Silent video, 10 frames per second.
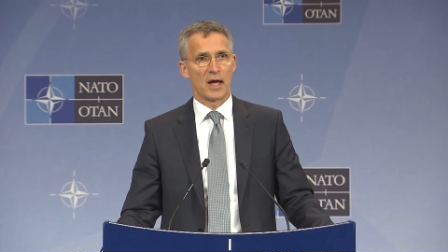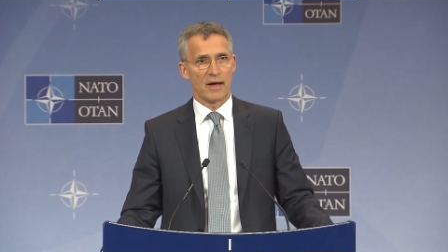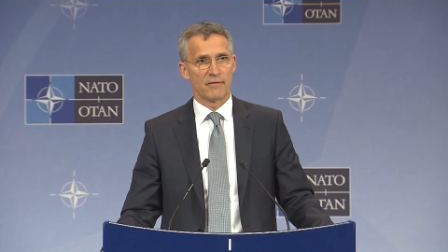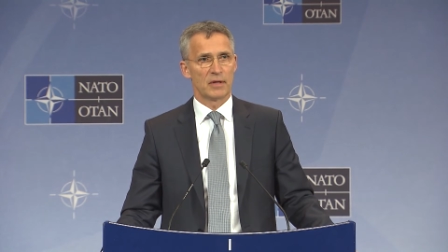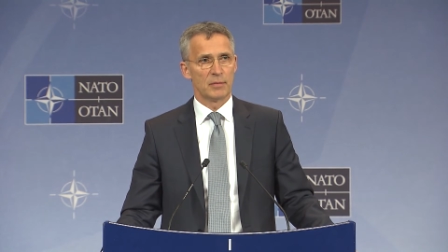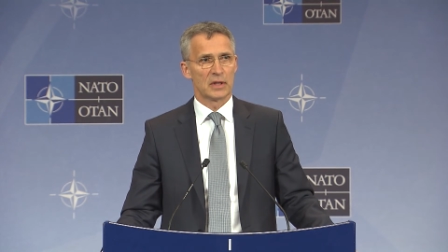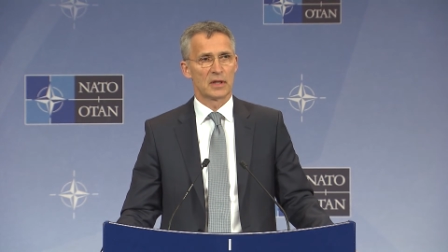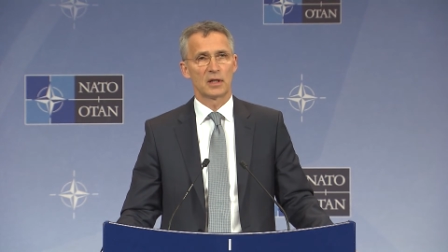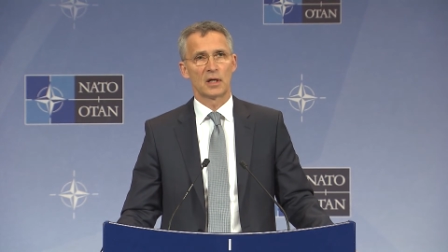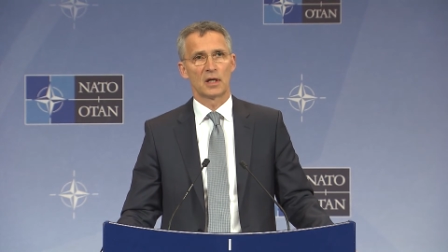have a
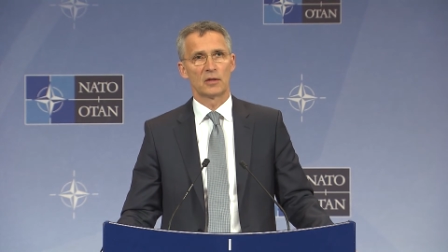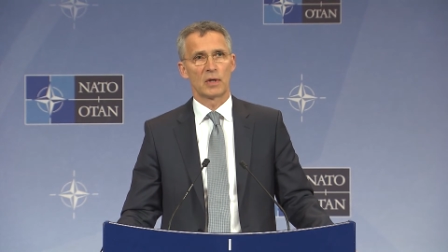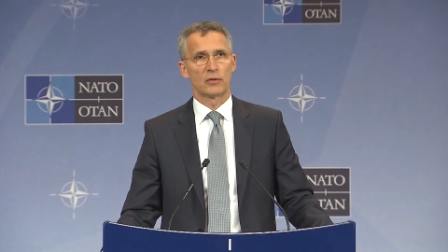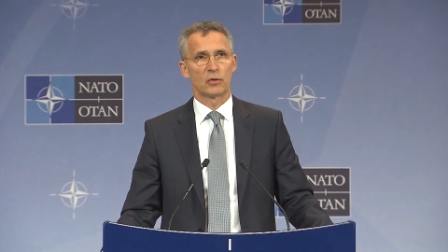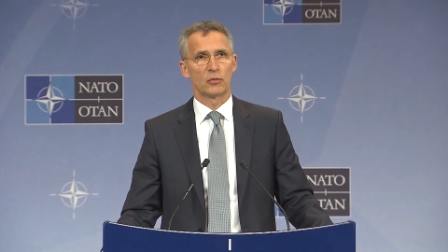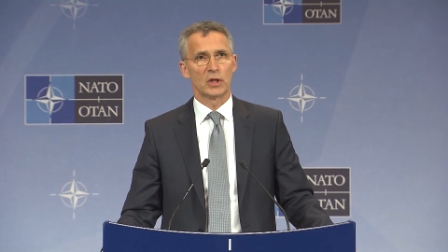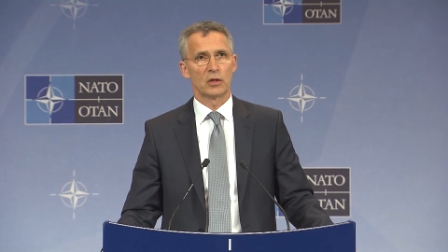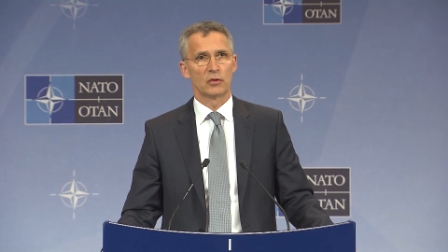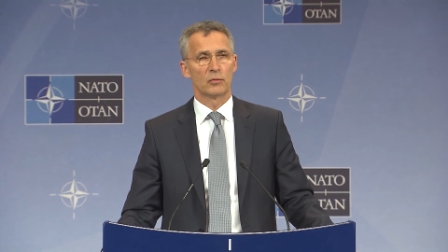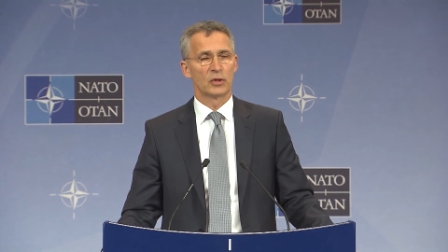meeting, and we have to agree
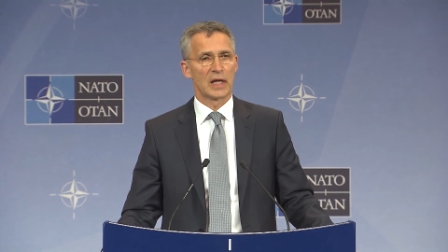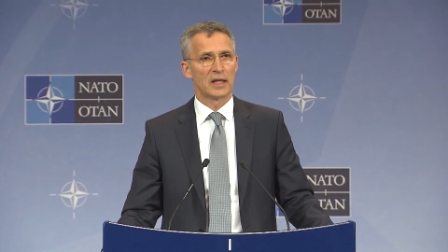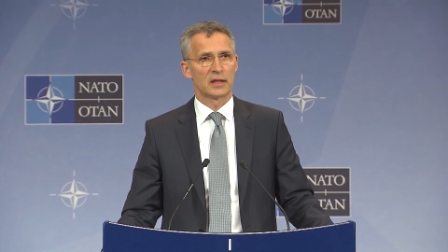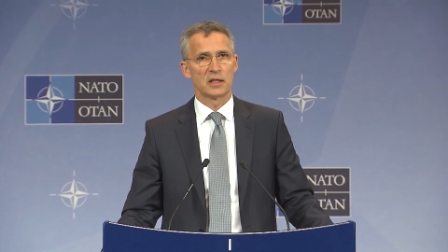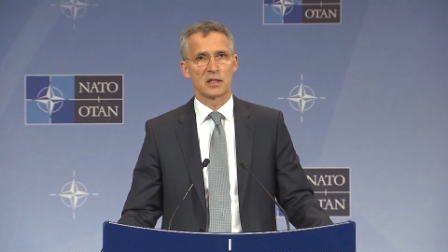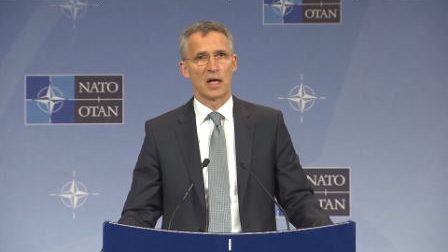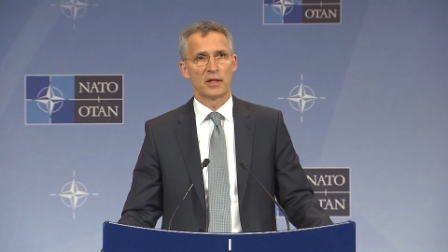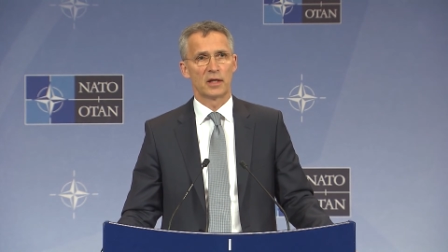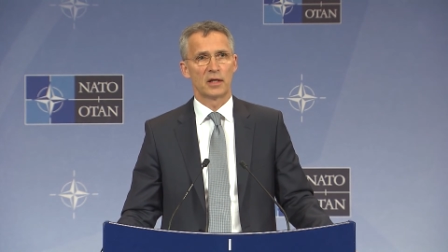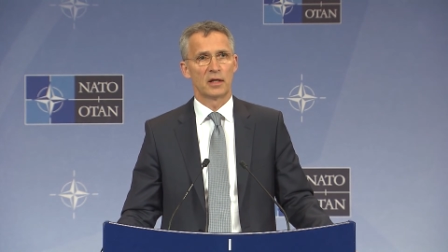on the modalities
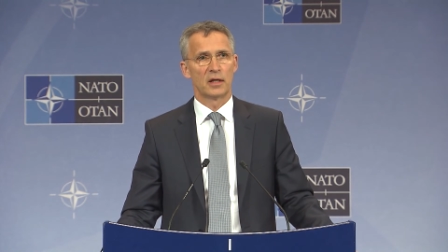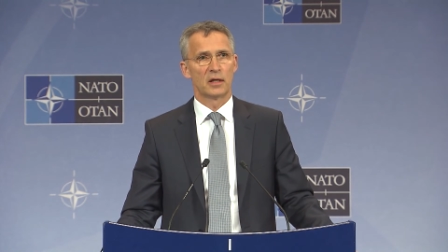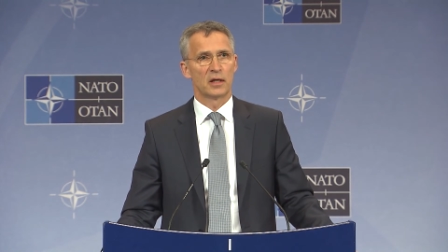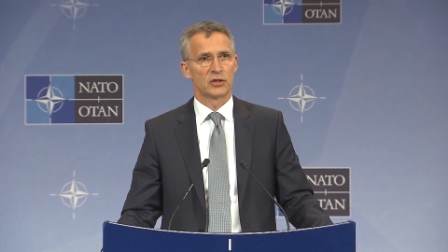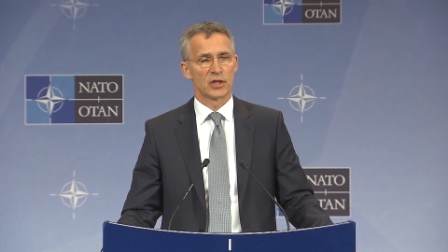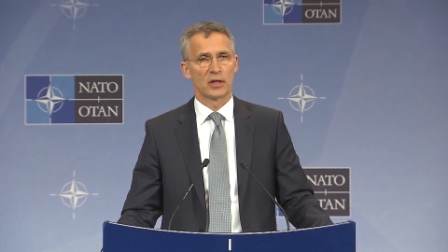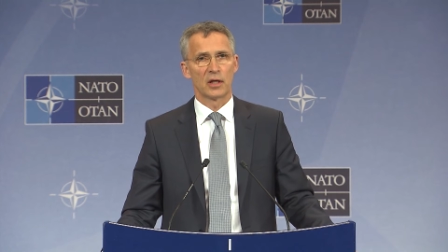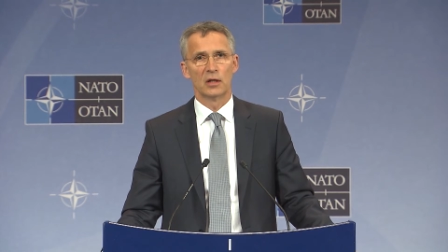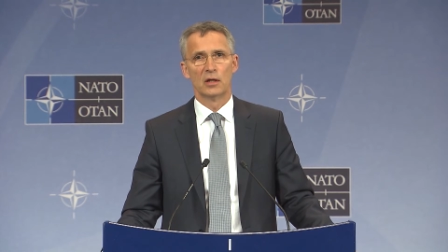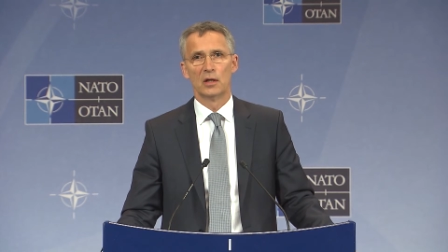and the
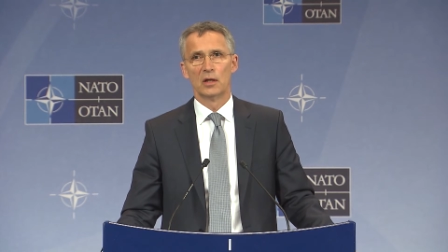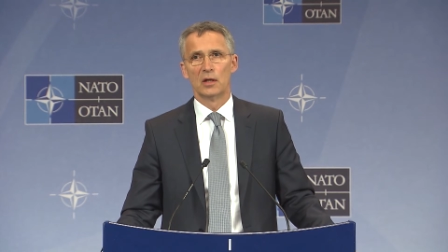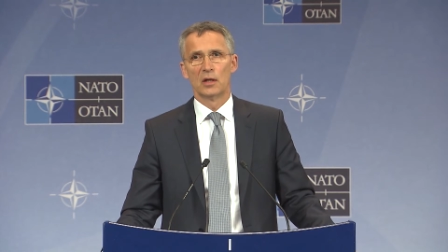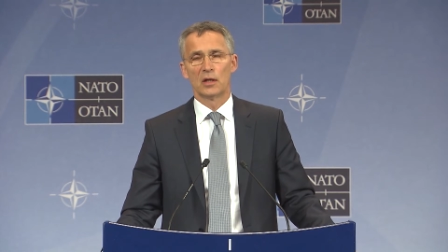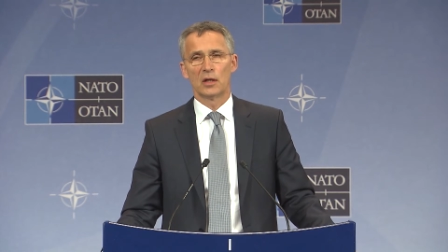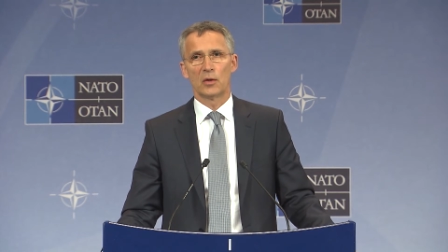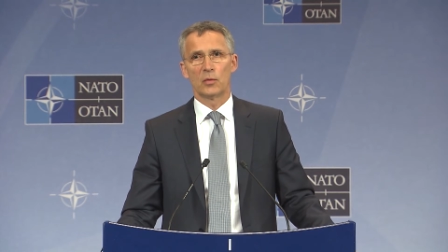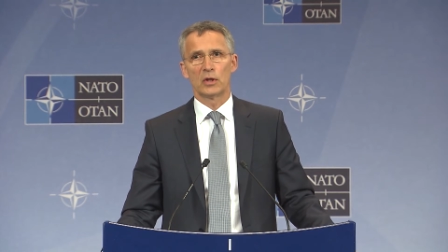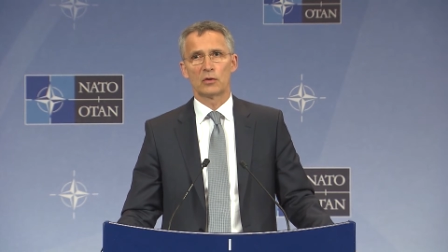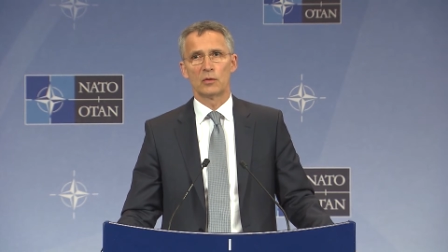agenda.
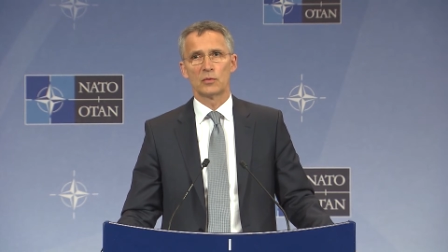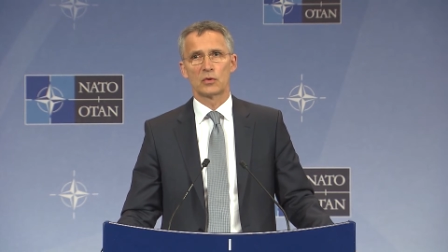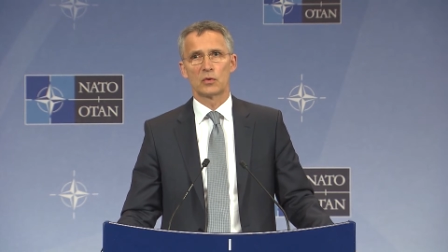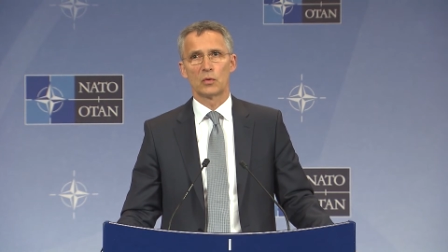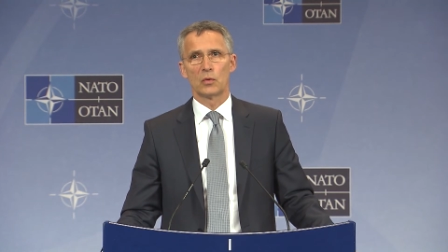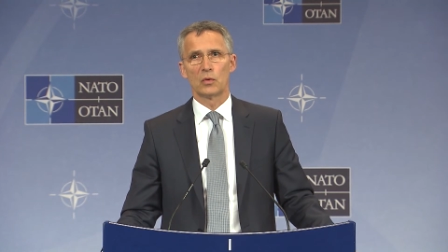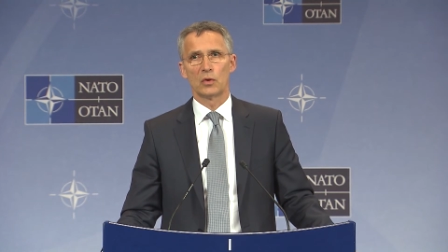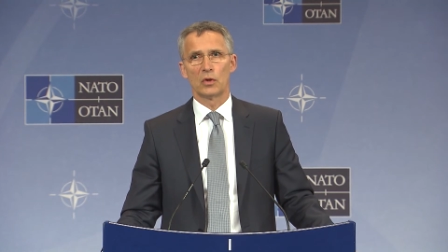When it comes to